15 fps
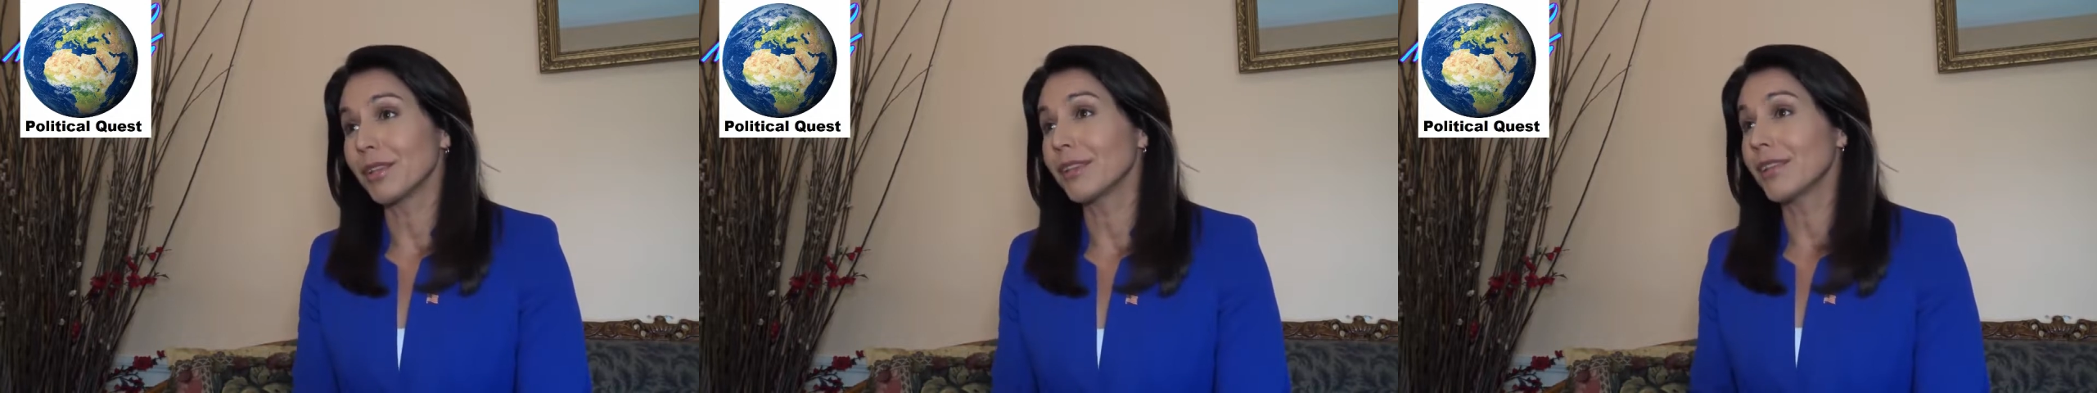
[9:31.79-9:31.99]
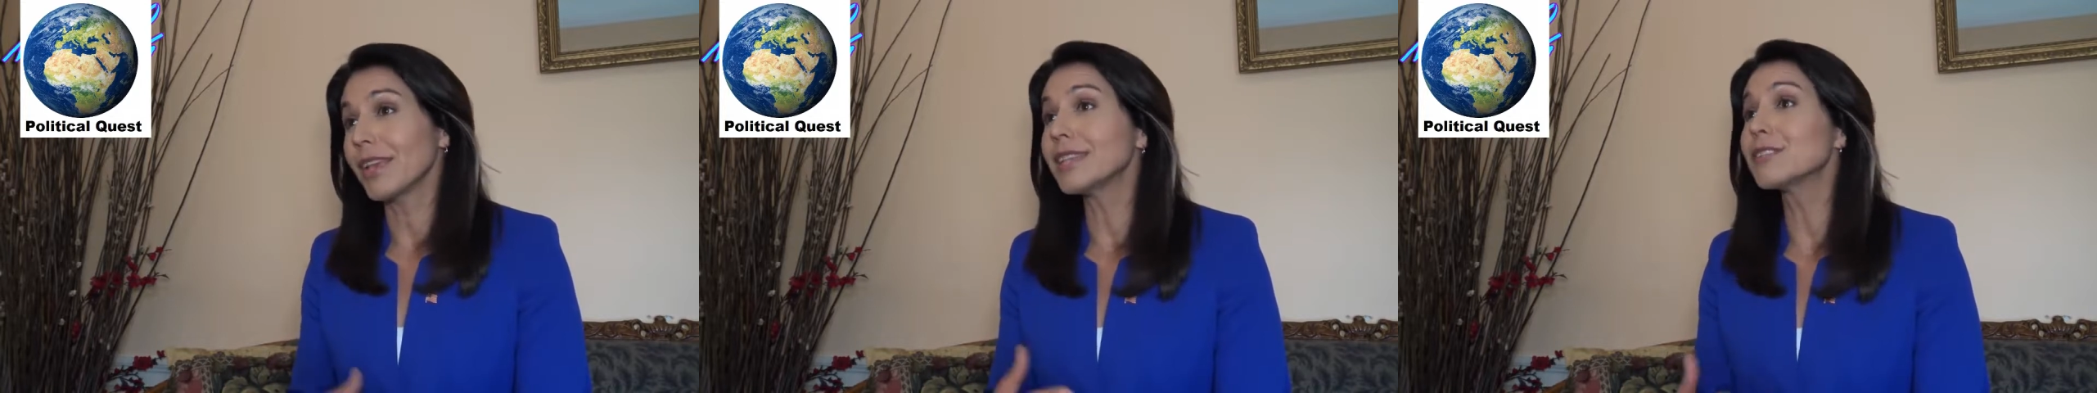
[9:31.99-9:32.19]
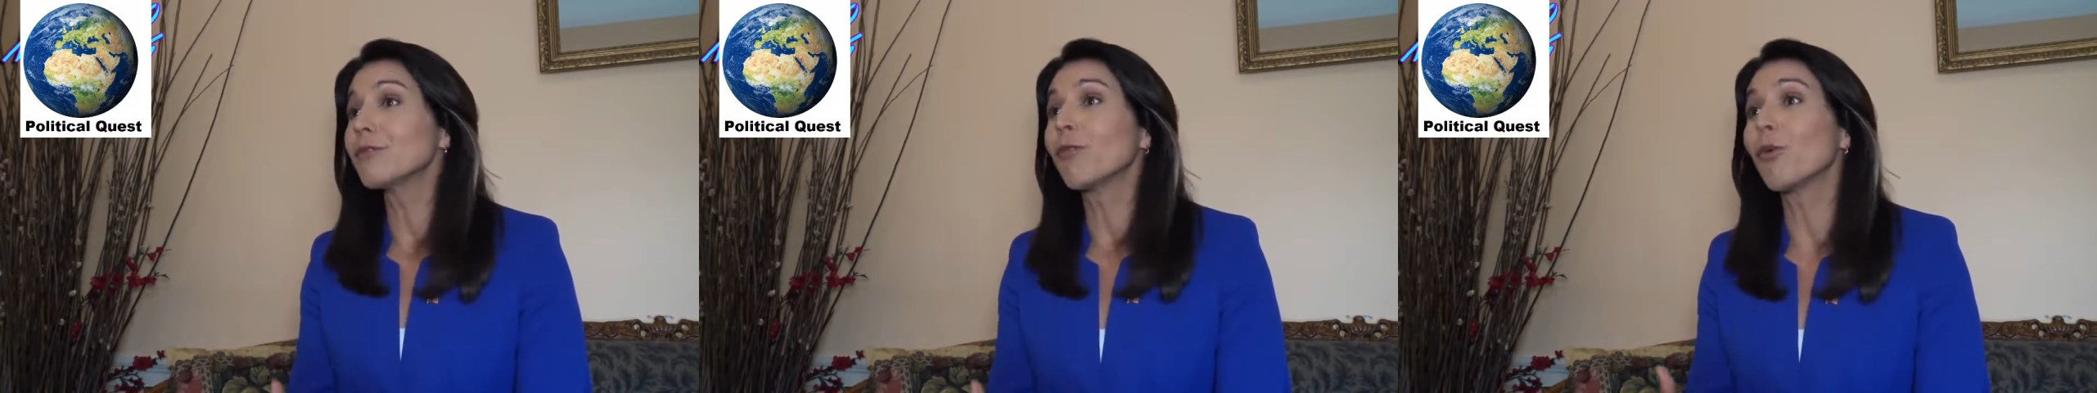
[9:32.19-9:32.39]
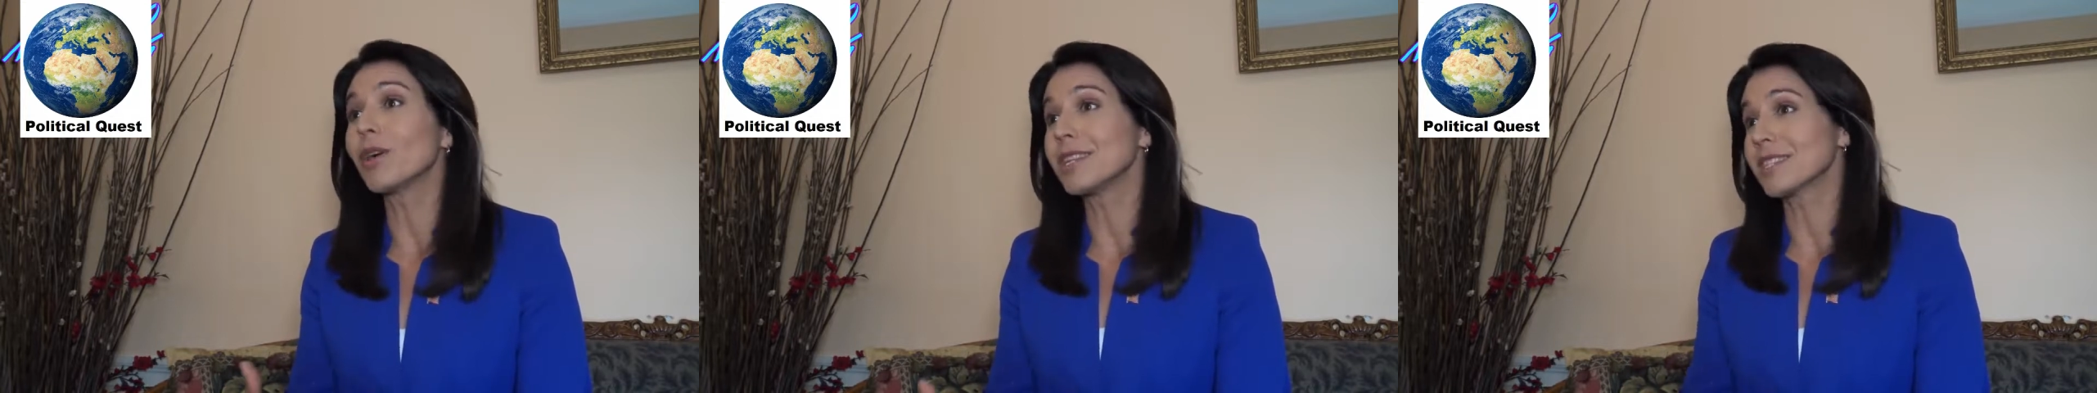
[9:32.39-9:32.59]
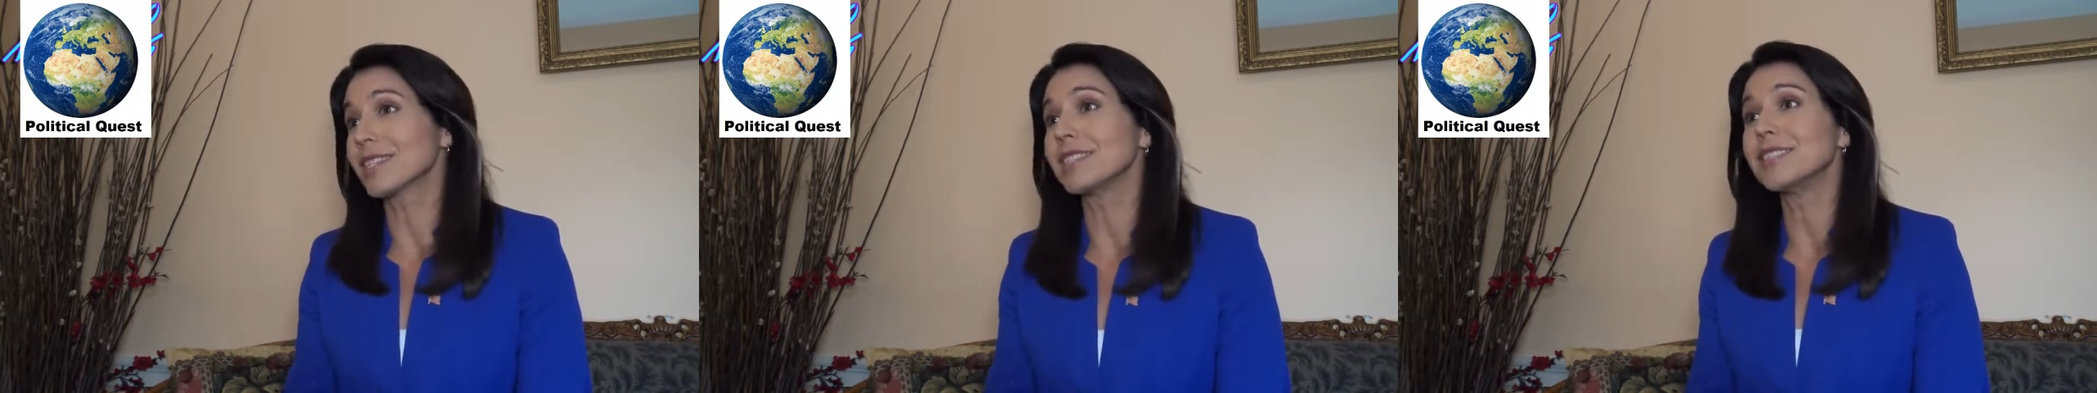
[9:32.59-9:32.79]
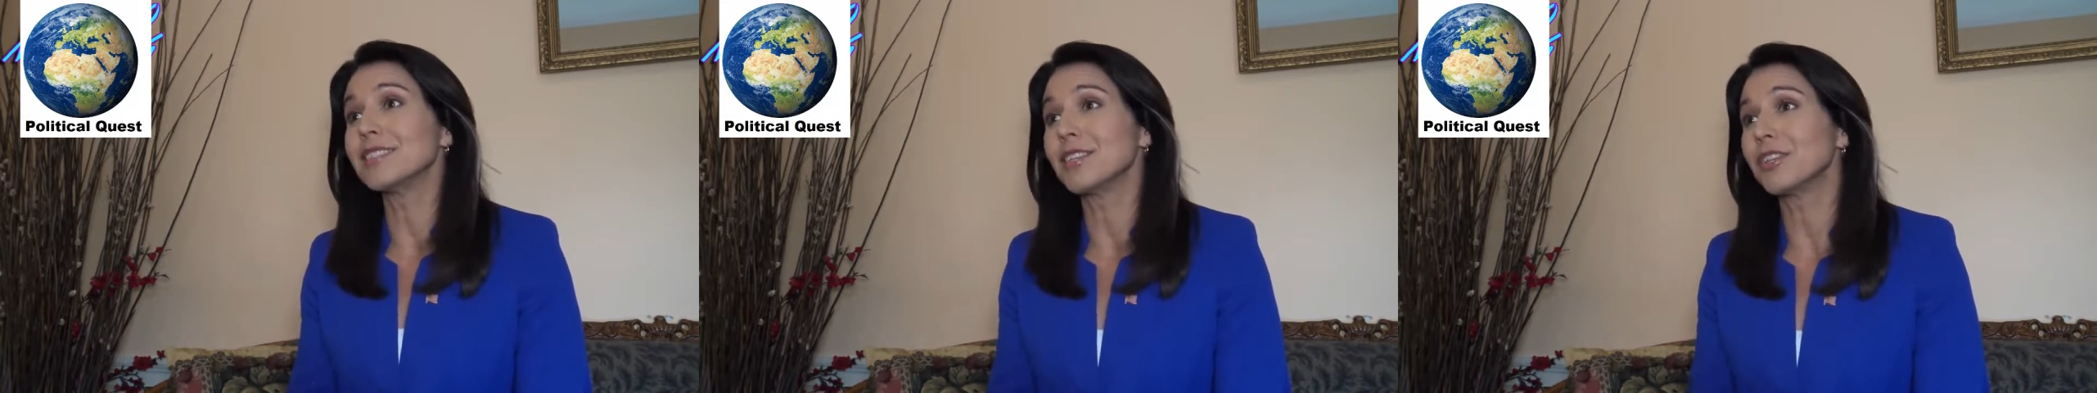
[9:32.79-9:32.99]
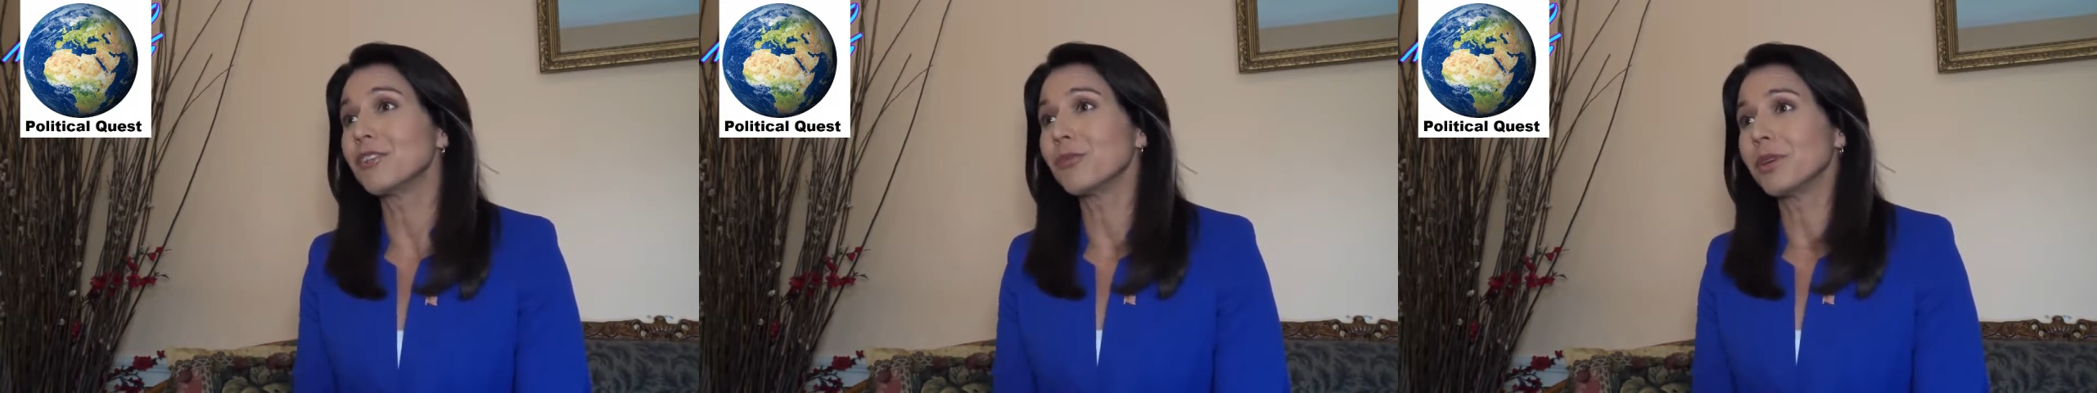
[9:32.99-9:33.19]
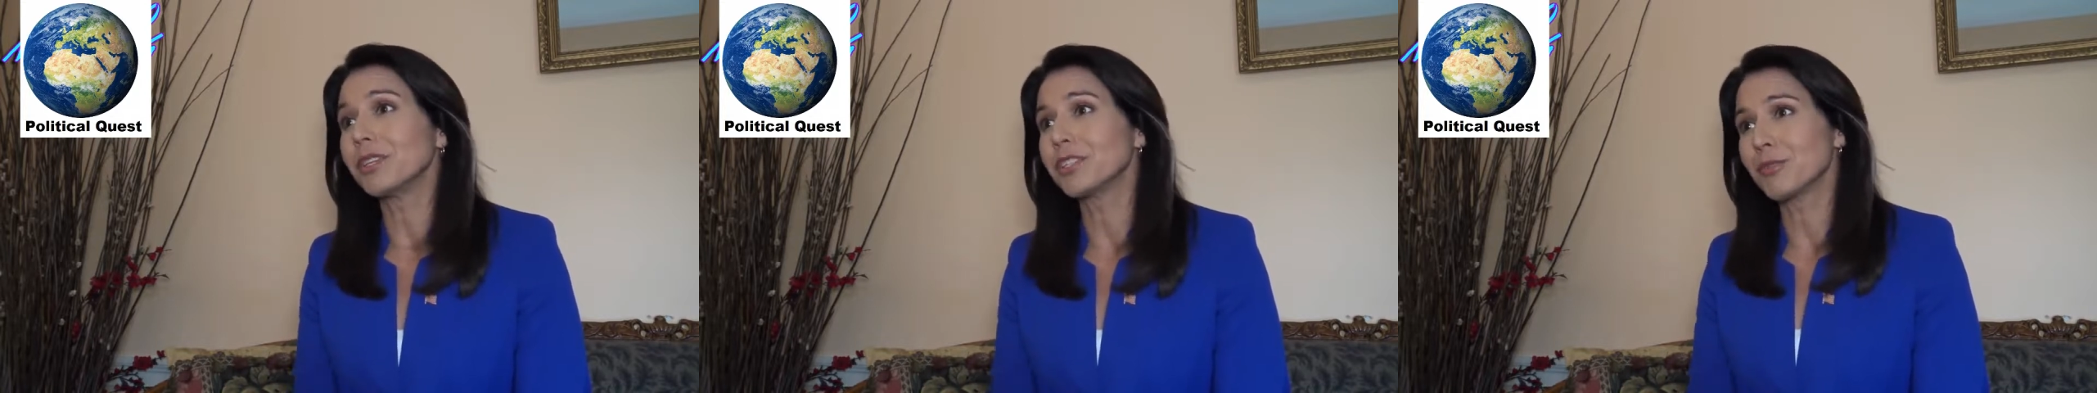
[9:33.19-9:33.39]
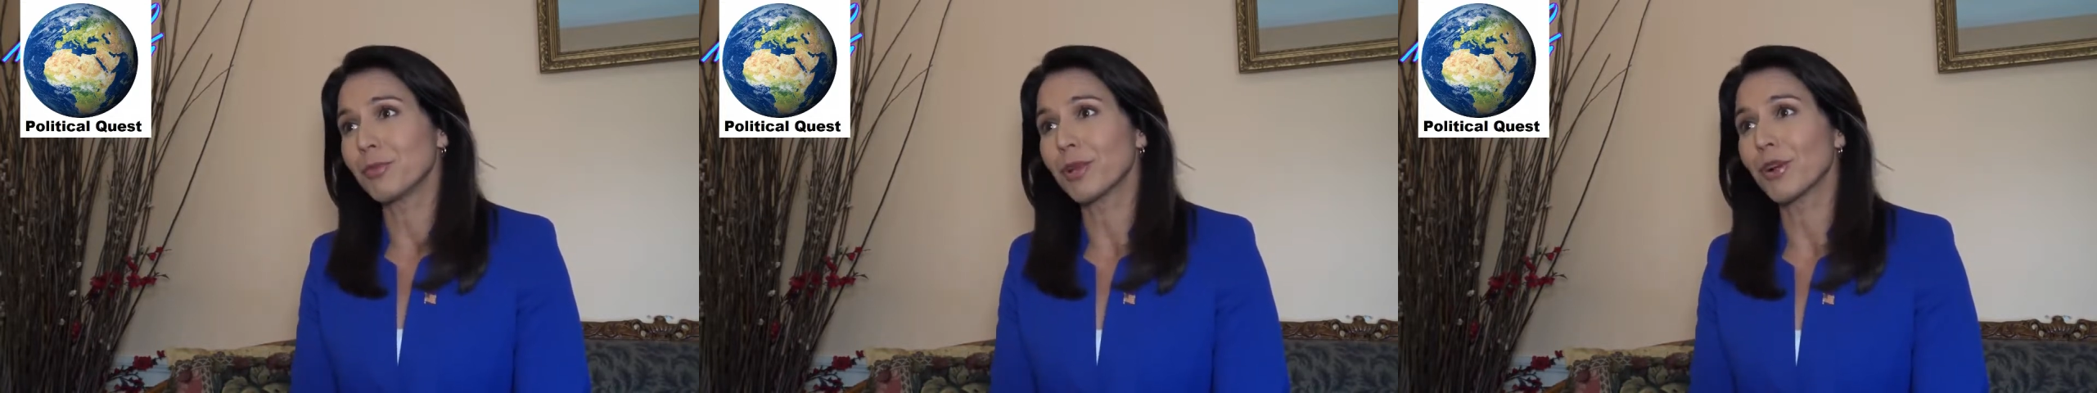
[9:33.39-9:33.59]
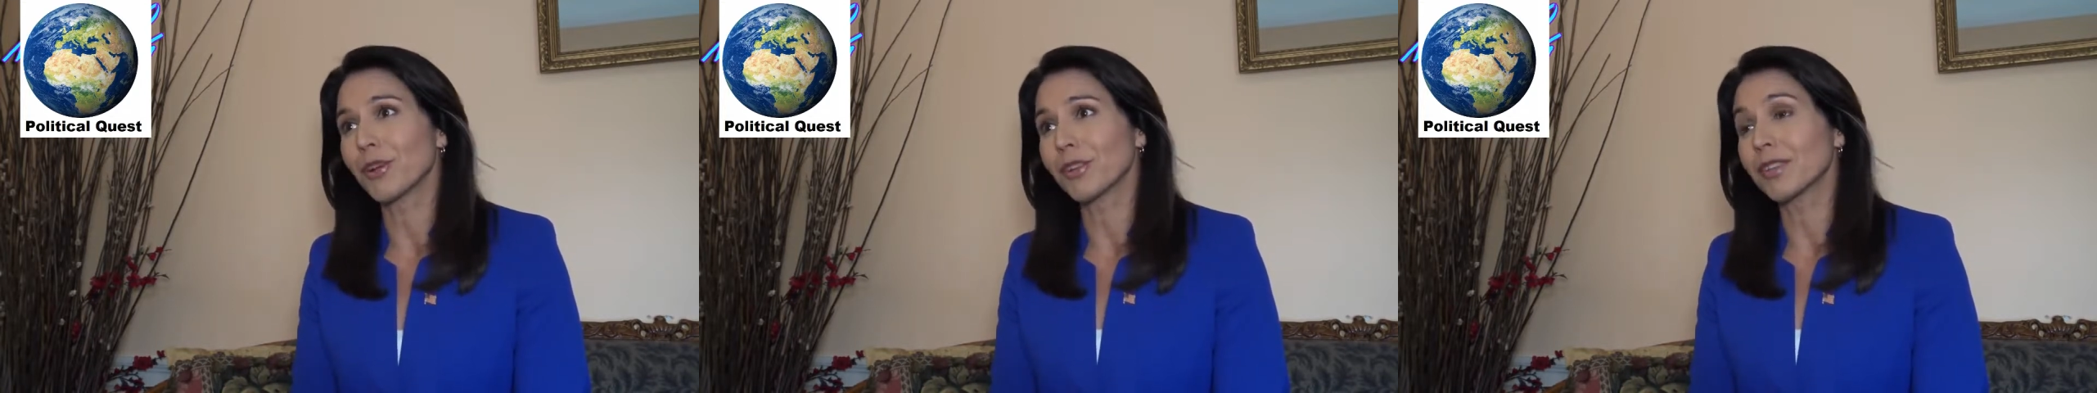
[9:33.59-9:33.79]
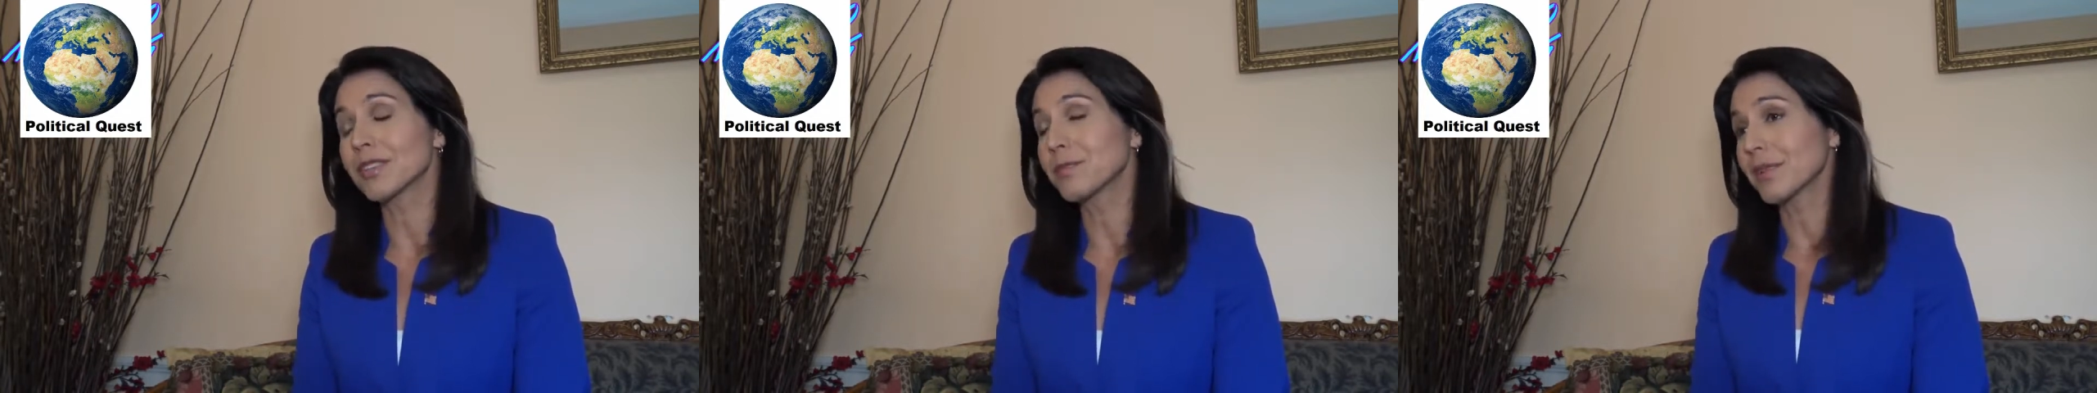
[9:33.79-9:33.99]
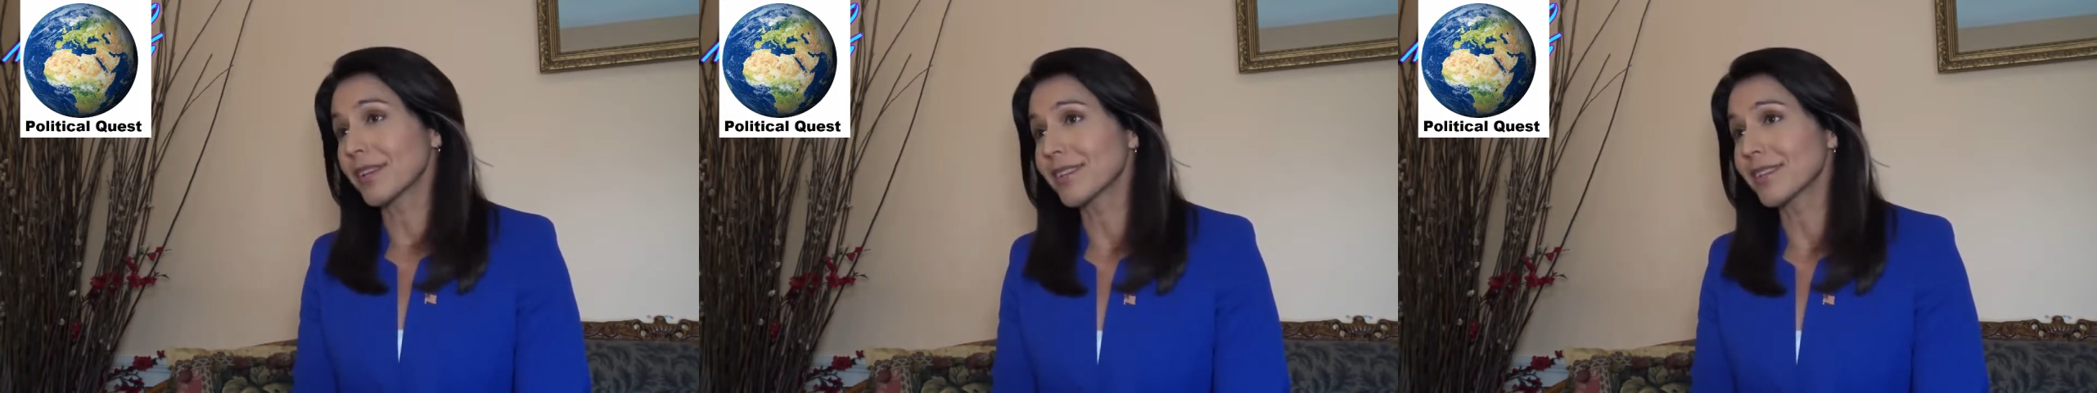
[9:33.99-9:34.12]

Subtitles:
his voice continuing to be heard in this,